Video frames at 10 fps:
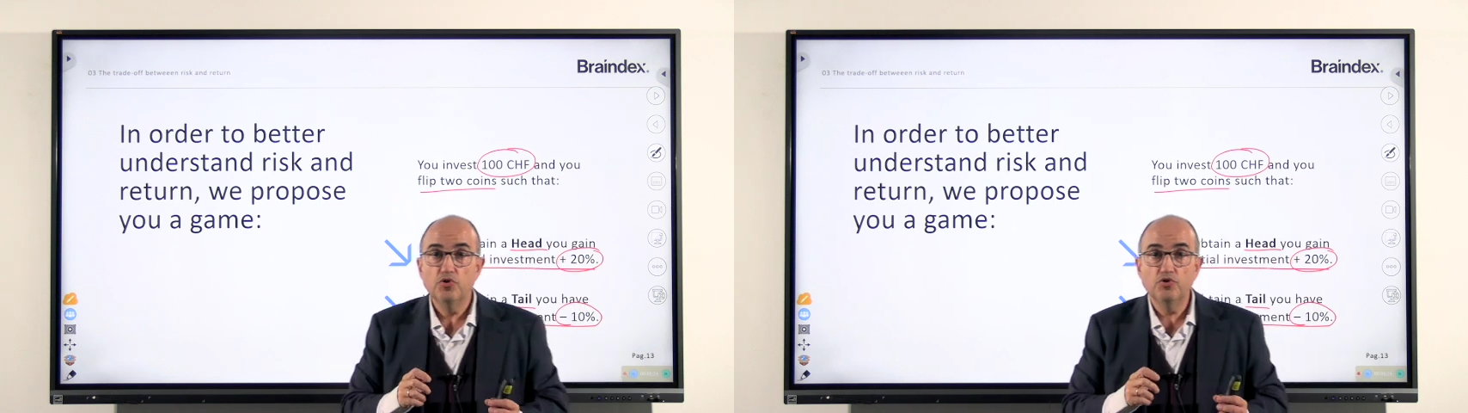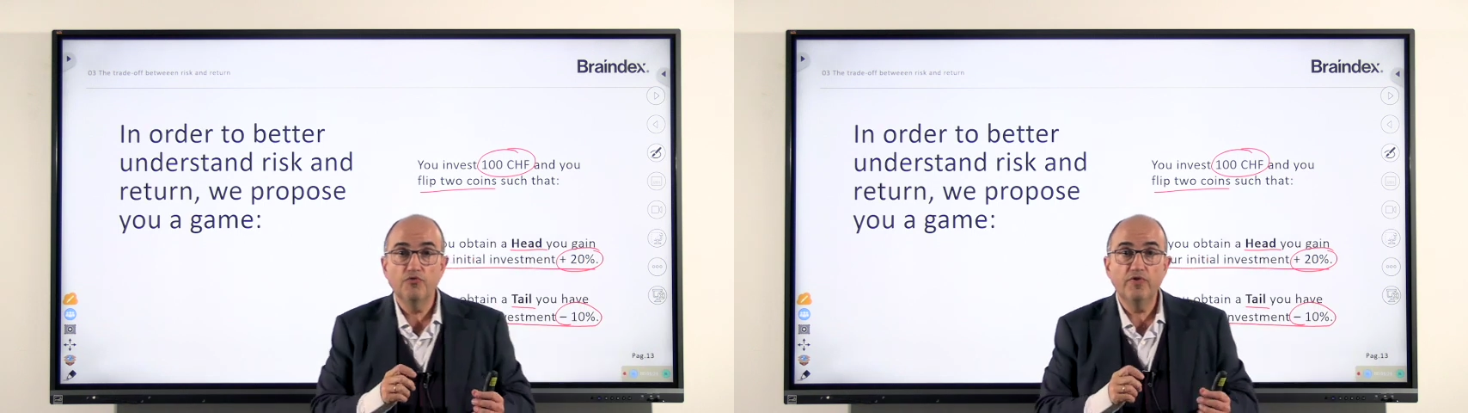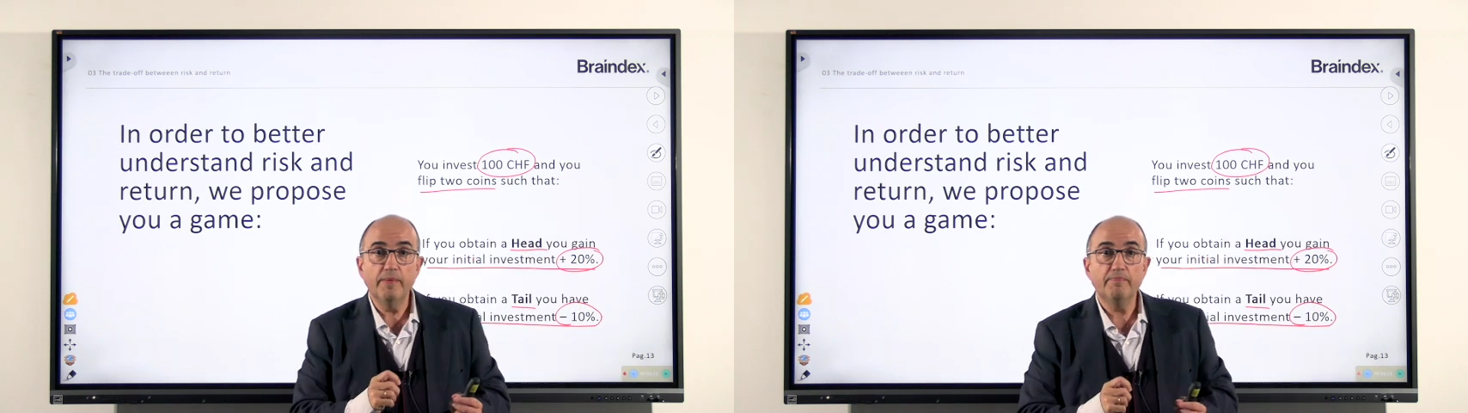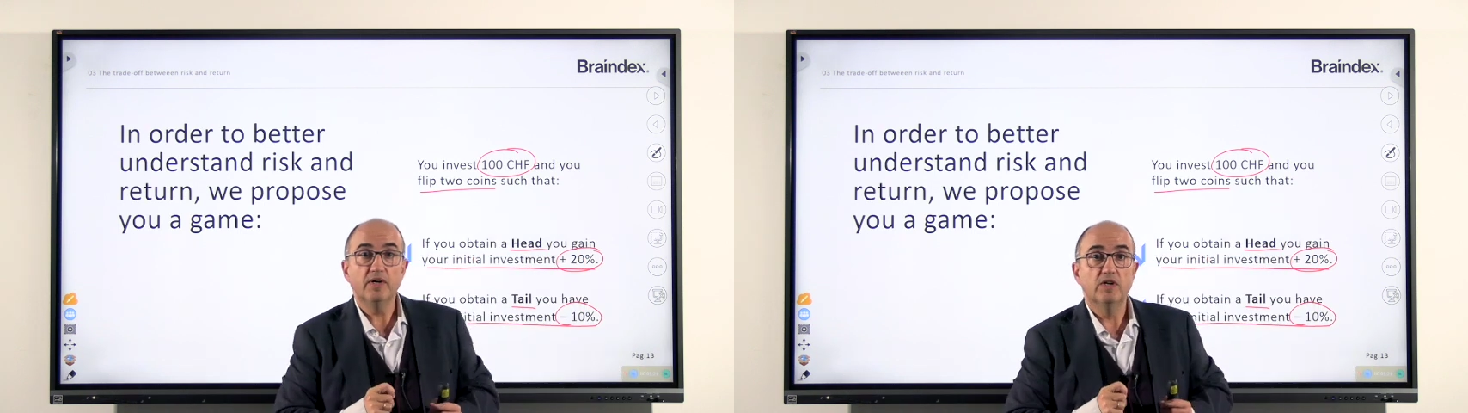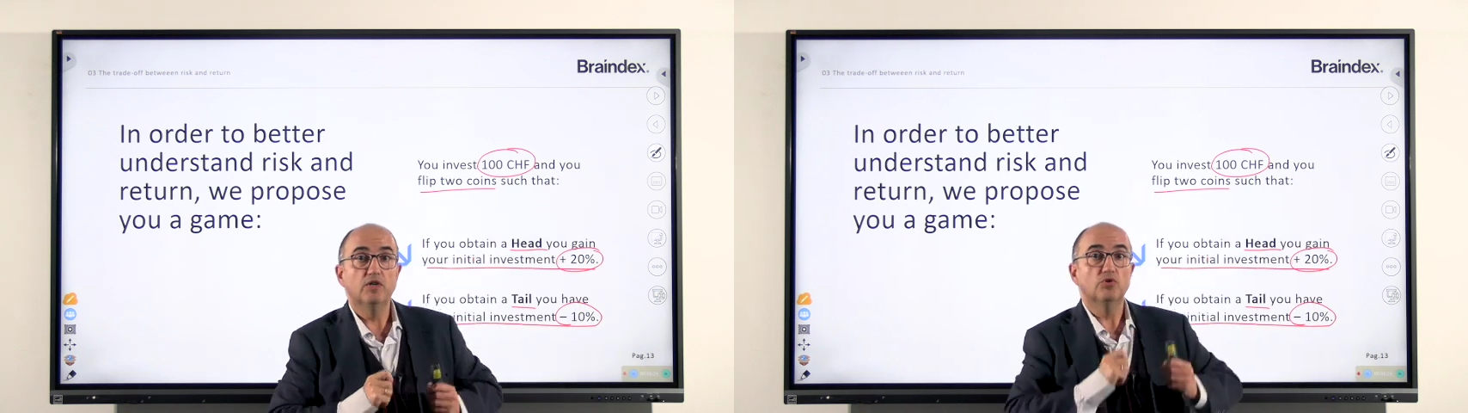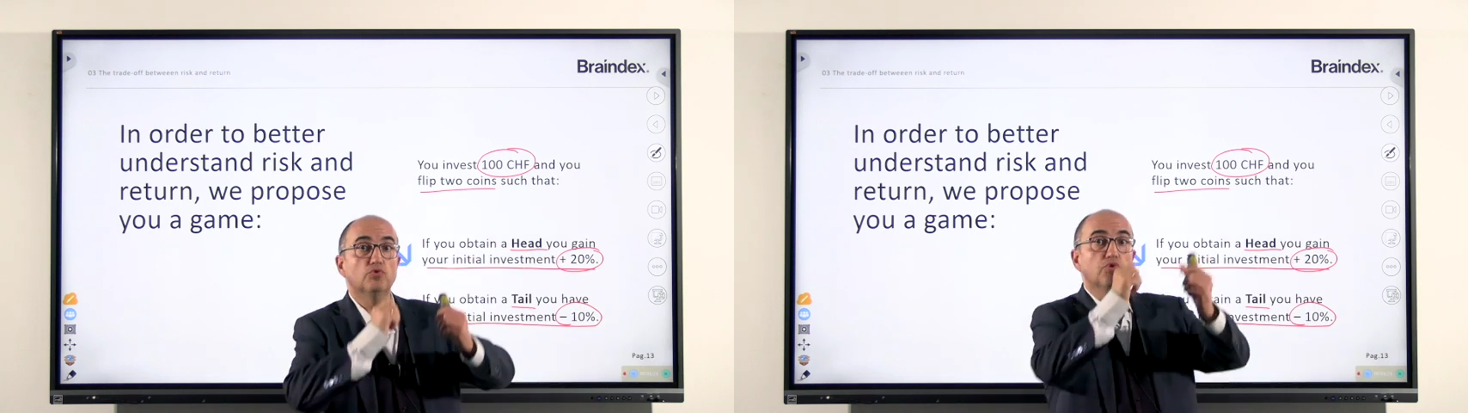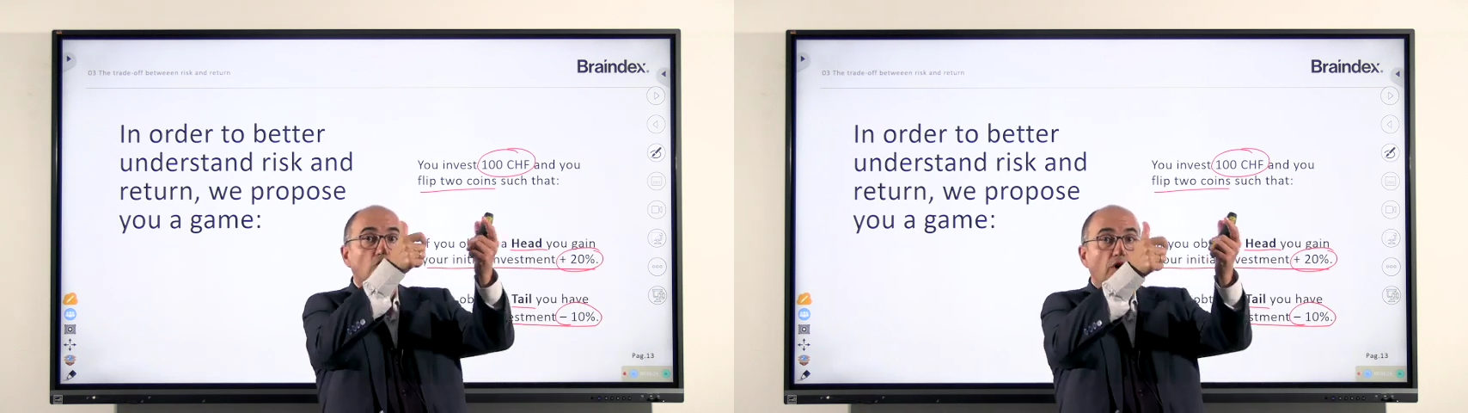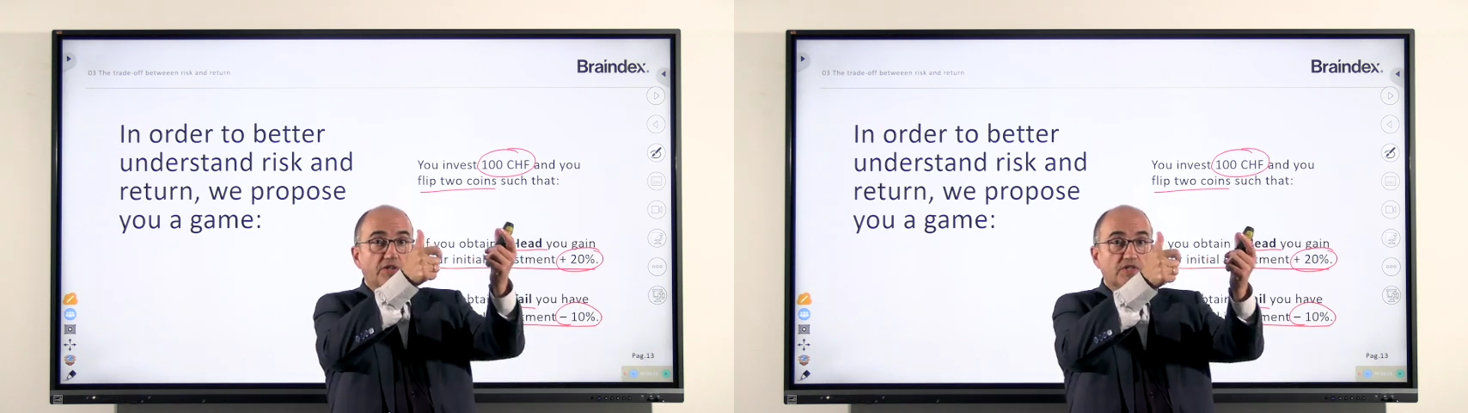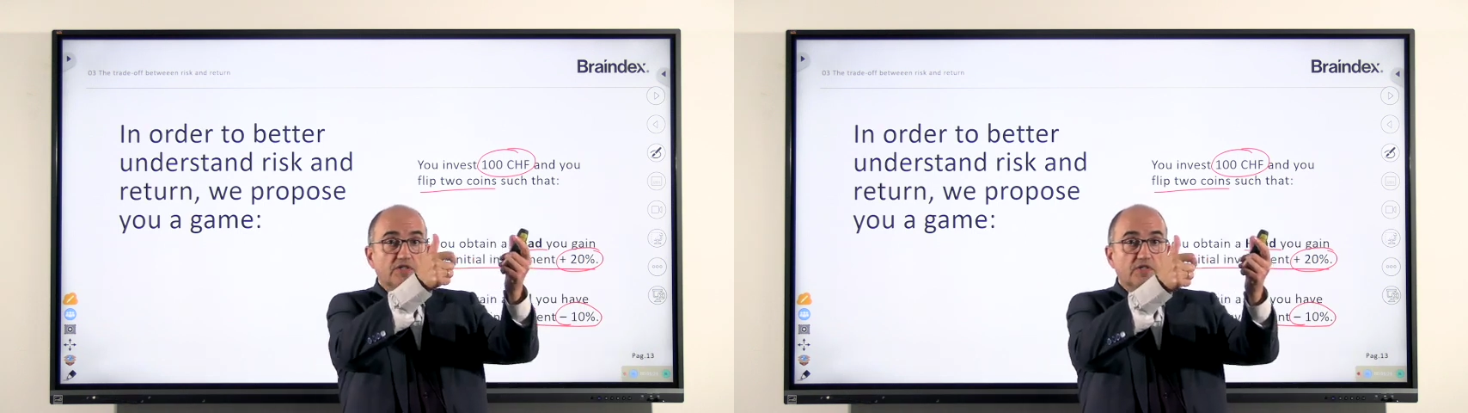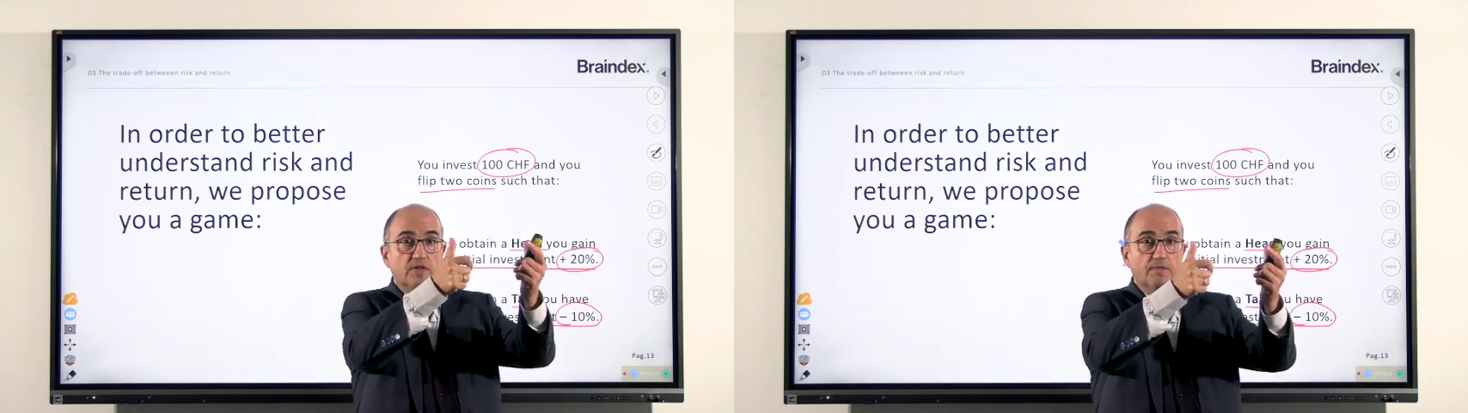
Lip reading: you flip 2 coins.